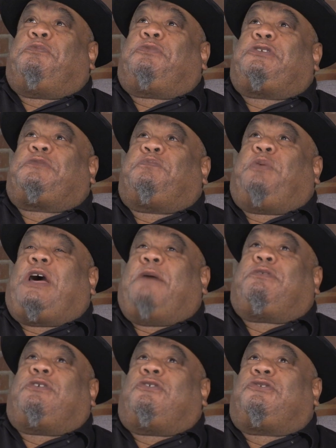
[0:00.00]
just
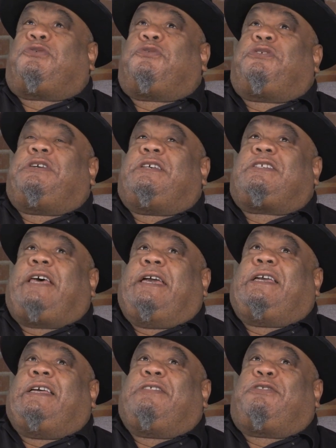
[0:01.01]
pop cultural things,
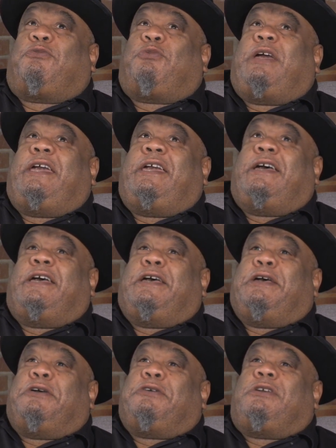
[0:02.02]
like the way
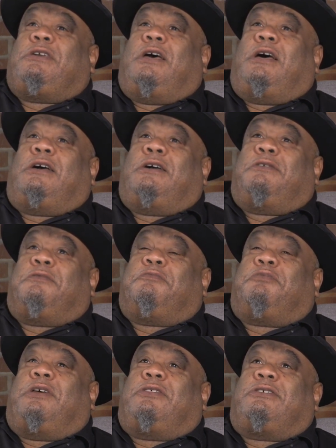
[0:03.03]
young
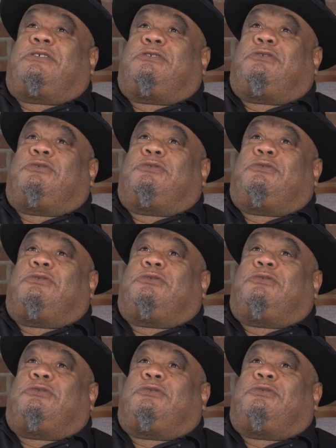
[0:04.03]
brothers